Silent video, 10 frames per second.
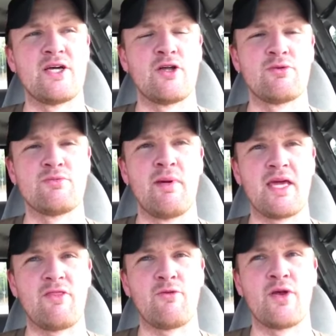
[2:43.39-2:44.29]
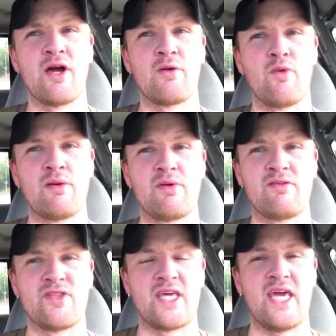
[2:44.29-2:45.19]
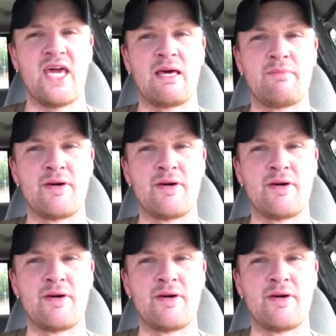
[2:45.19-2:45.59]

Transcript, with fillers: you know make it three on one whenever they can.